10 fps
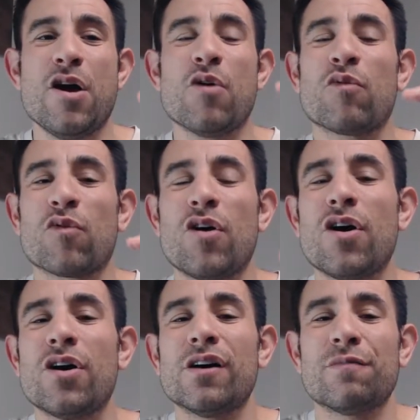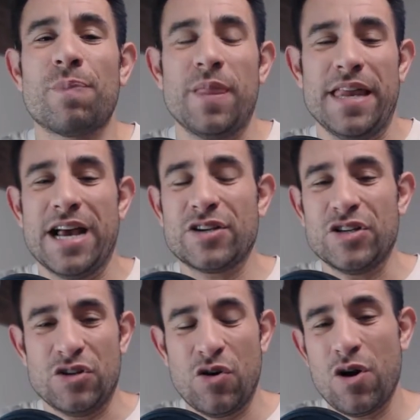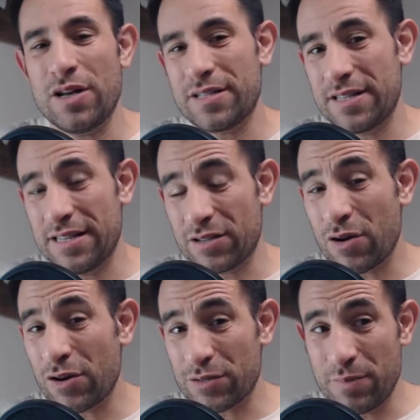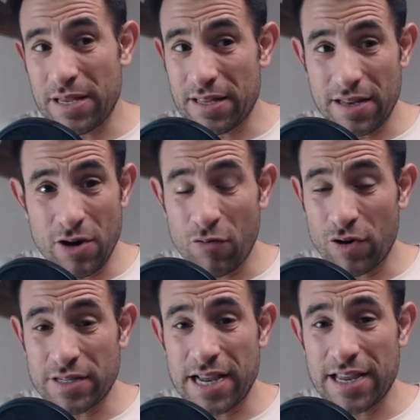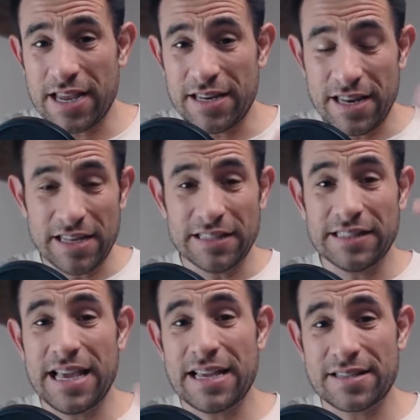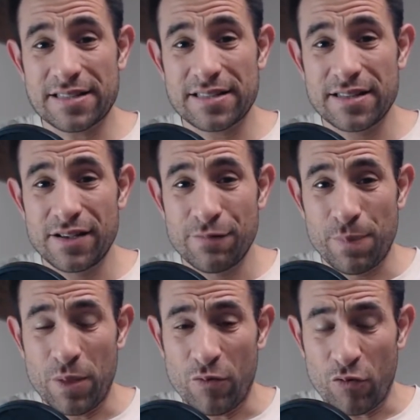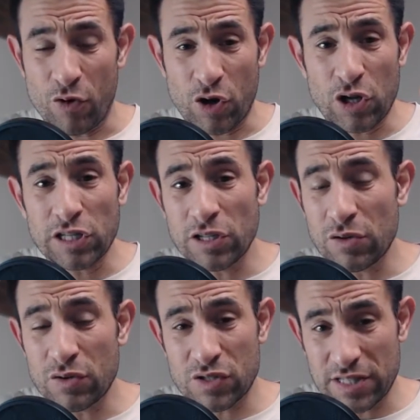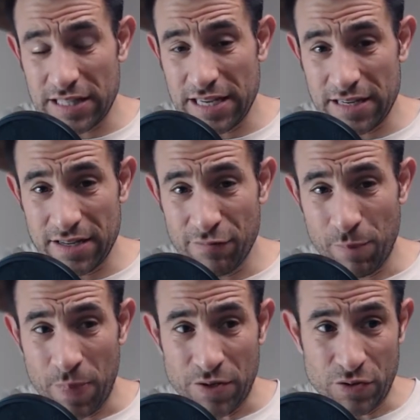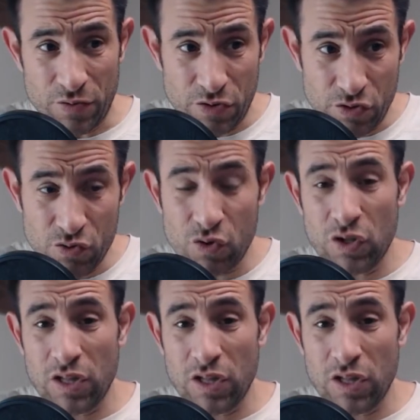overall, it's cost me over a decade less for a closed lead. So a new